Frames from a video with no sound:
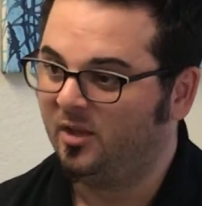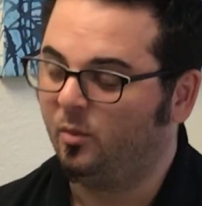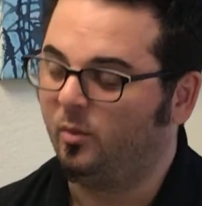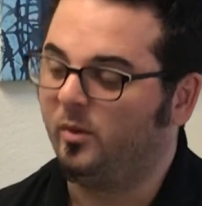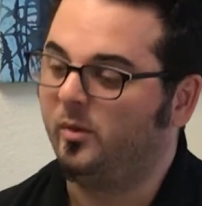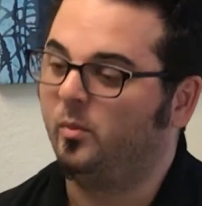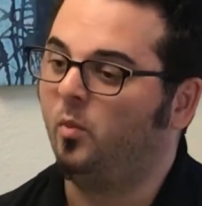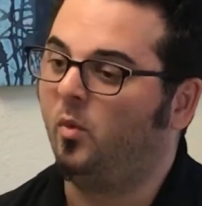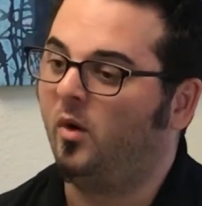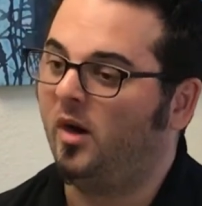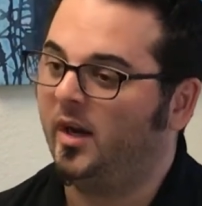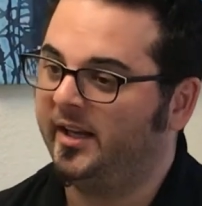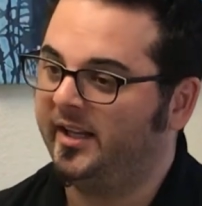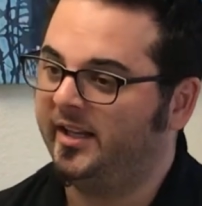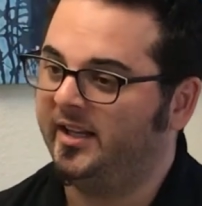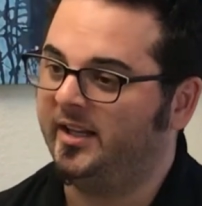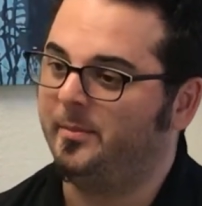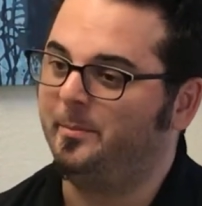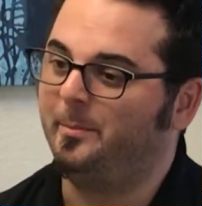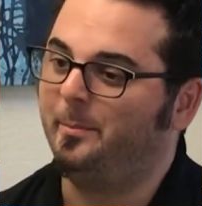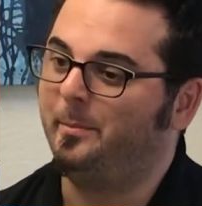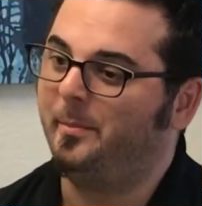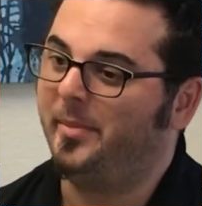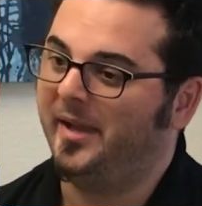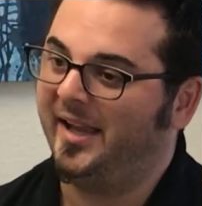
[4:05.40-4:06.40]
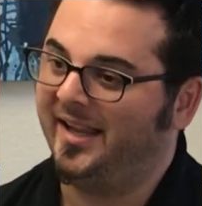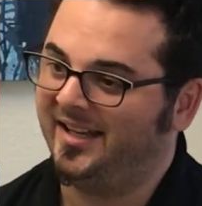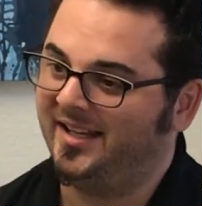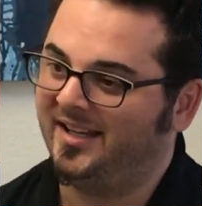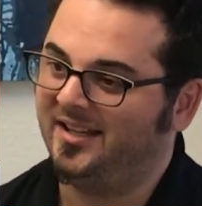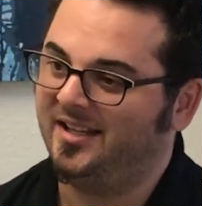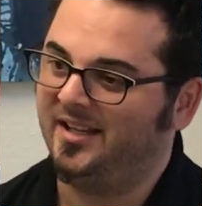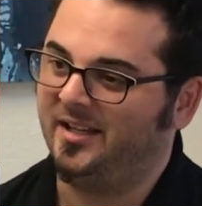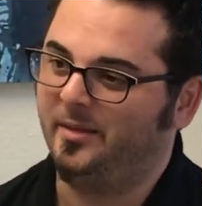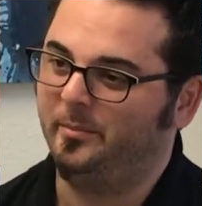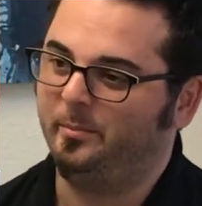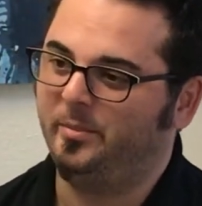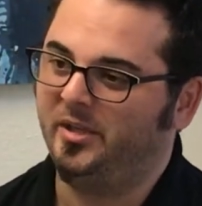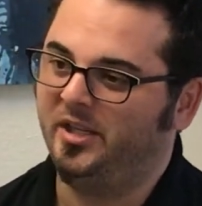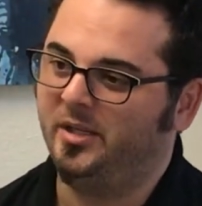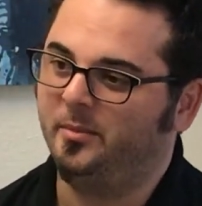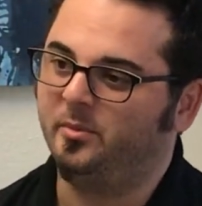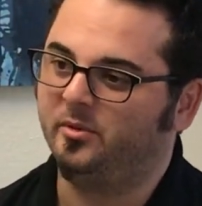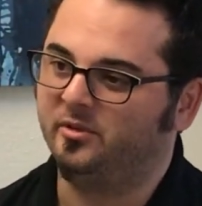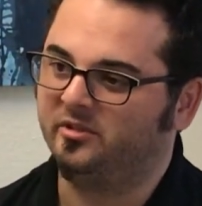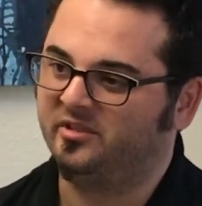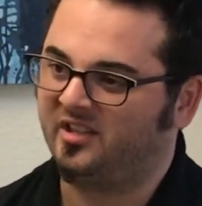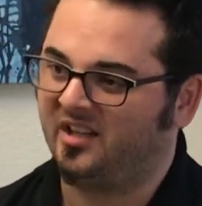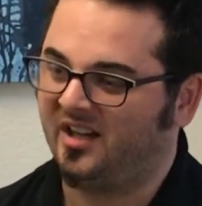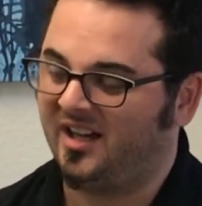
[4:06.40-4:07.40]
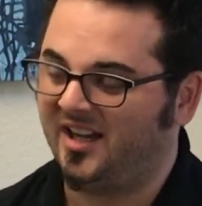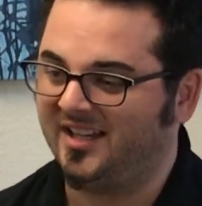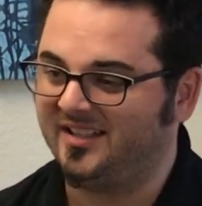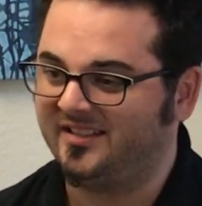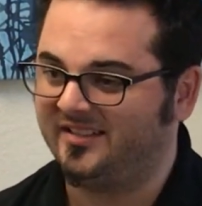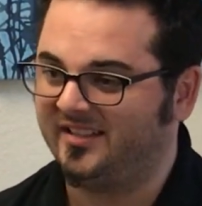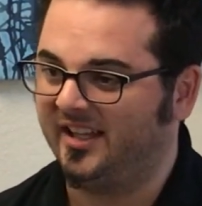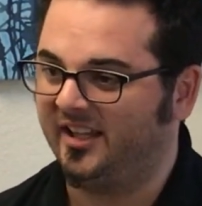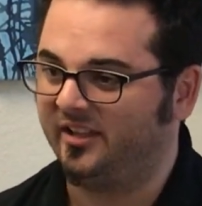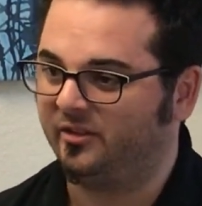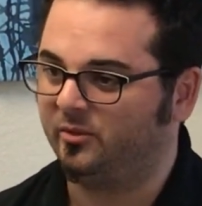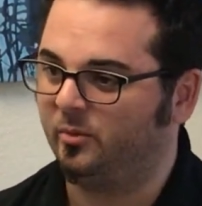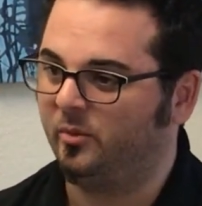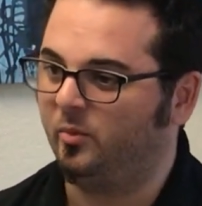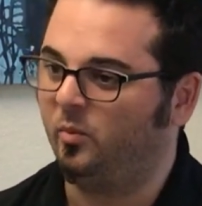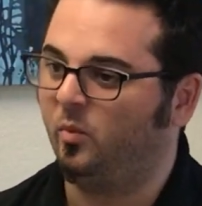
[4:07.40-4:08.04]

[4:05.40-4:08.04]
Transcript: We want it embedded in people's context.